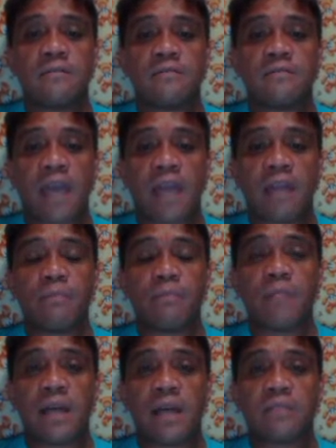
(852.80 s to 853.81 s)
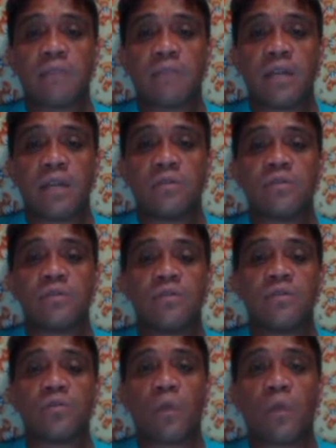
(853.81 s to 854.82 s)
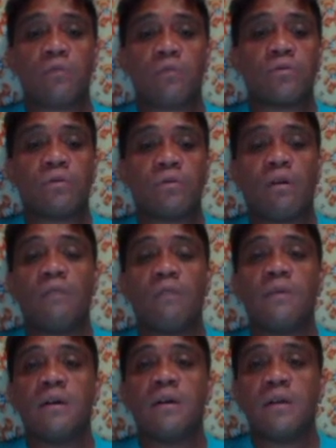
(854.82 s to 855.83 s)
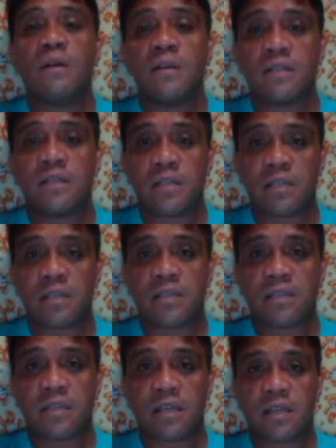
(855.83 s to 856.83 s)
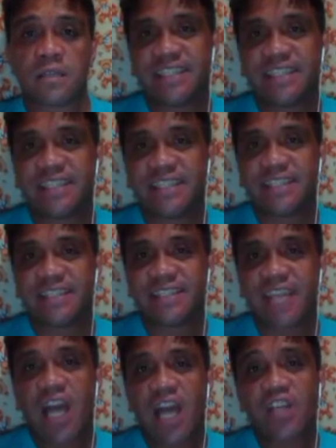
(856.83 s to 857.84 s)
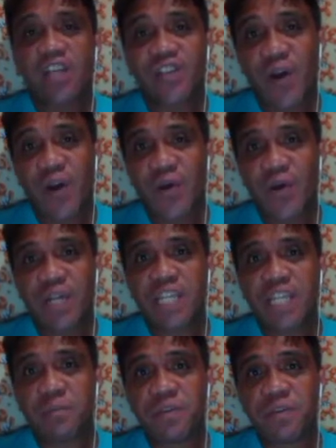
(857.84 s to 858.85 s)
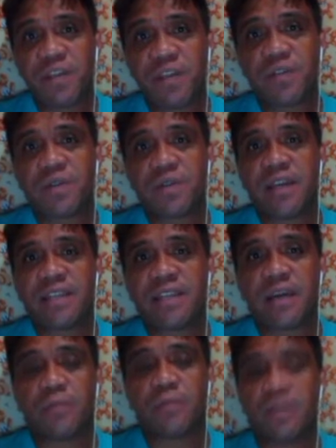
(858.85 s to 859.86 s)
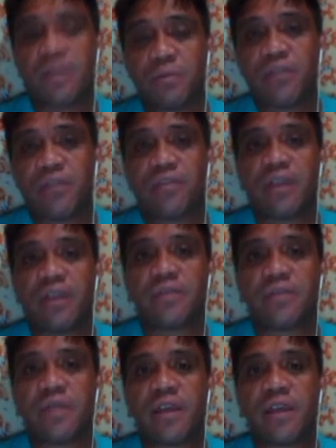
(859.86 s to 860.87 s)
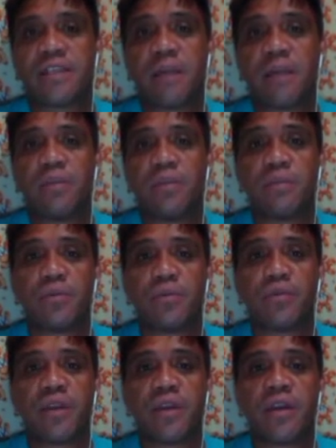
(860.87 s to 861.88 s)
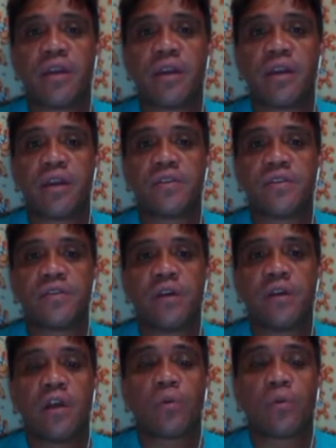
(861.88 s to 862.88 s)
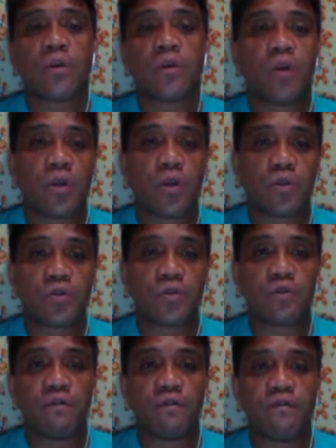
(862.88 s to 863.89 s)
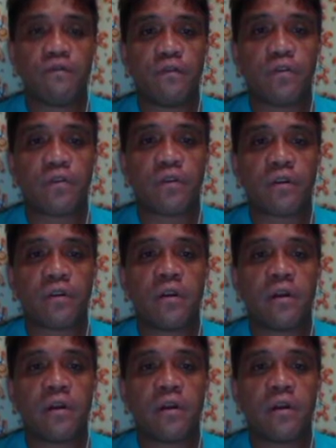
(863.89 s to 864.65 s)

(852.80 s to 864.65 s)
10 plus minus square root of 66. So let's proceed to the example number 3. So the example number 3 is we're going to solve for